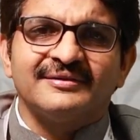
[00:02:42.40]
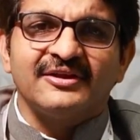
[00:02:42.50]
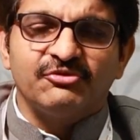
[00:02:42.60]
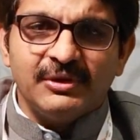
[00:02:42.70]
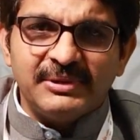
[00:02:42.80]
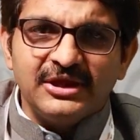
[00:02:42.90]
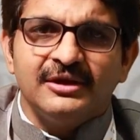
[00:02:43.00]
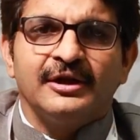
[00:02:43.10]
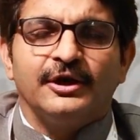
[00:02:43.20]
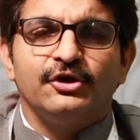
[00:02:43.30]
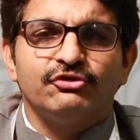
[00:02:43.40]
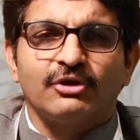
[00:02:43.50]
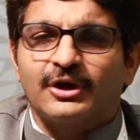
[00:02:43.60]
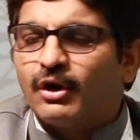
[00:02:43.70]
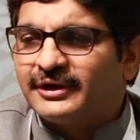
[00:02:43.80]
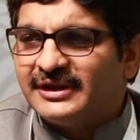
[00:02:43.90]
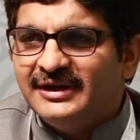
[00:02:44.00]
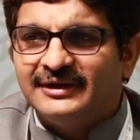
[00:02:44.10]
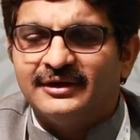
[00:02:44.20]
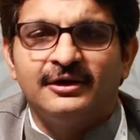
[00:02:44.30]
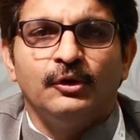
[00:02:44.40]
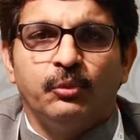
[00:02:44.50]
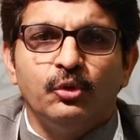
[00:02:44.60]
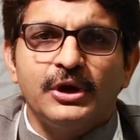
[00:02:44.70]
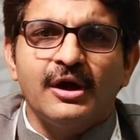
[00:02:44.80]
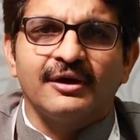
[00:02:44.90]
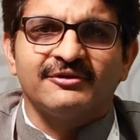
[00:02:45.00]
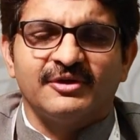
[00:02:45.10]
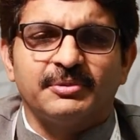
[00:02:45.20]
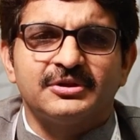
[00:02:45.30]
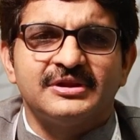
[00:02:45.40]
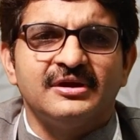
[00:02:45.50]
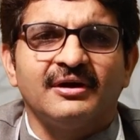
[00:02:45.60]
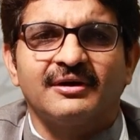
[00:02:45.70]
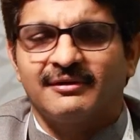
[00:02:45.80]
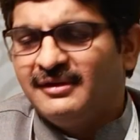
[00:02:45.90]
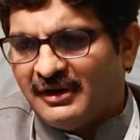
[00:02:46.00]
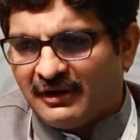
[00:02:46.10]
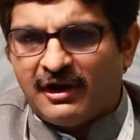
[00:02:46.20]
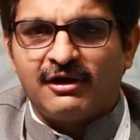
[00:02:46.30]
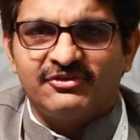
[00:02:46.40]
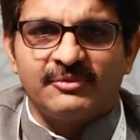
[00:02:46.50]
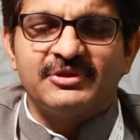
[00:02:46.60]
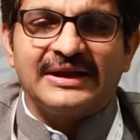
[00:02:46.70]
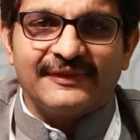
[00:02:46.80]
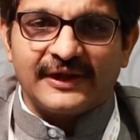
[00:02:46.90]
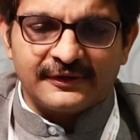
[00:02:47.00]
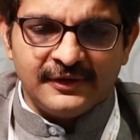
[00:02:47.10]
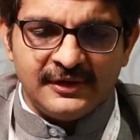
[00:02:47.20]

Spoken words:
things will be reduced. I can't eat puri or chapati or naan, something like that.